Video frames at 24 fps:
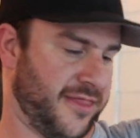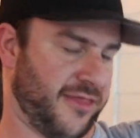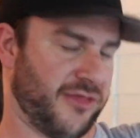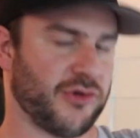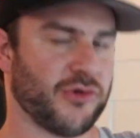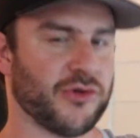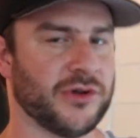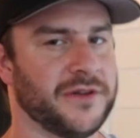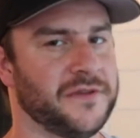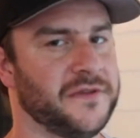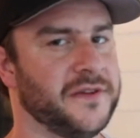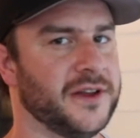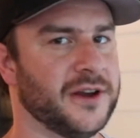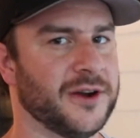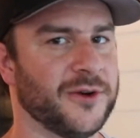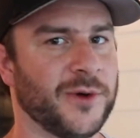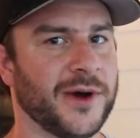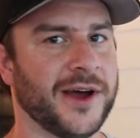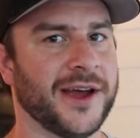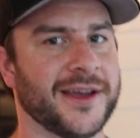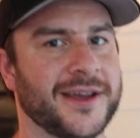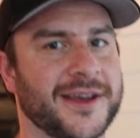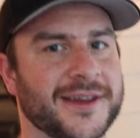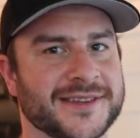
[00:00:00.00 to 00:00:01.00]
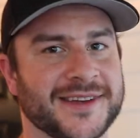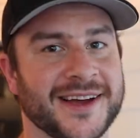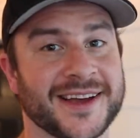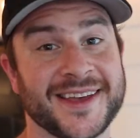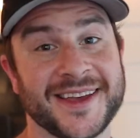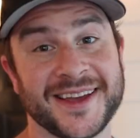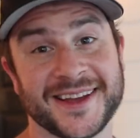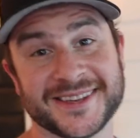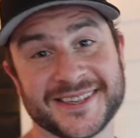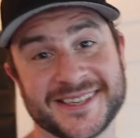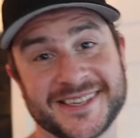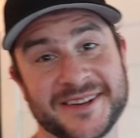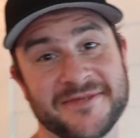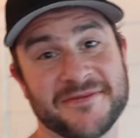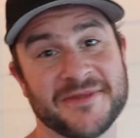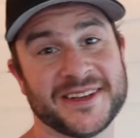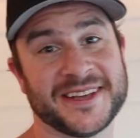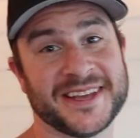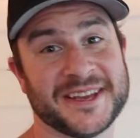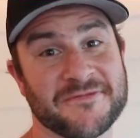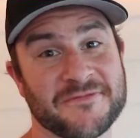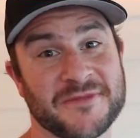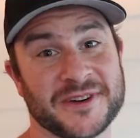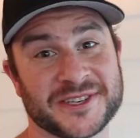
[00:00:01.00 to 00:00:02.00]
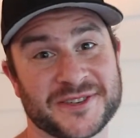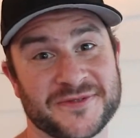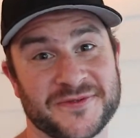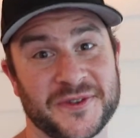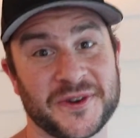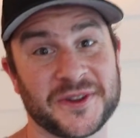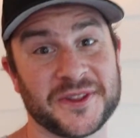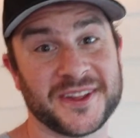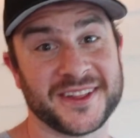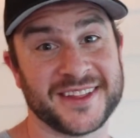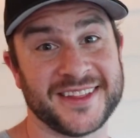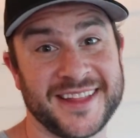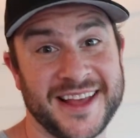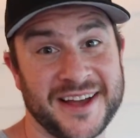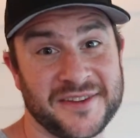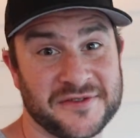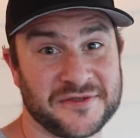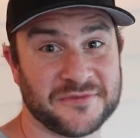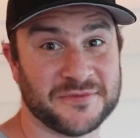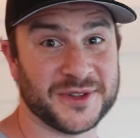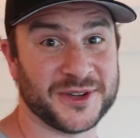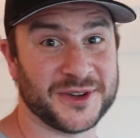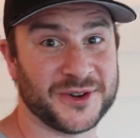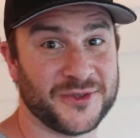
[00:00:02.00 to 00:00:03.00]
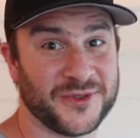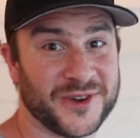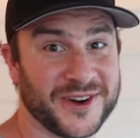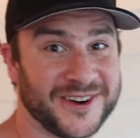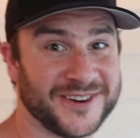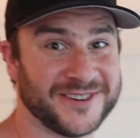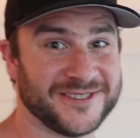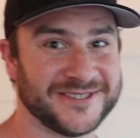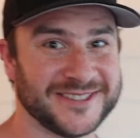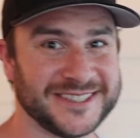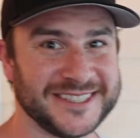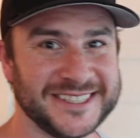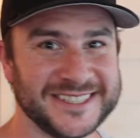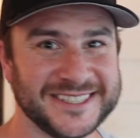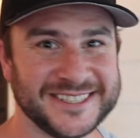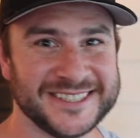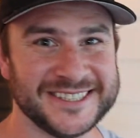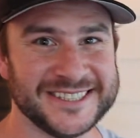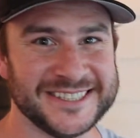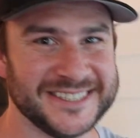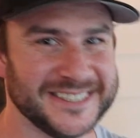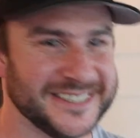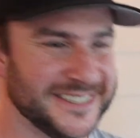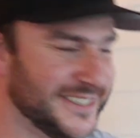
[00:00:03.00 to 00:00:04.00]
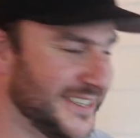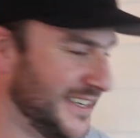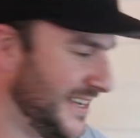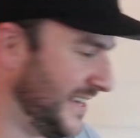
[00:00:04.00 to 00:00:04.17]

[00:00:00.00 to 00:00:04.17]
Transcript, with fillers: three feet away because I can't seem to get much further than that from the grill. Ooh,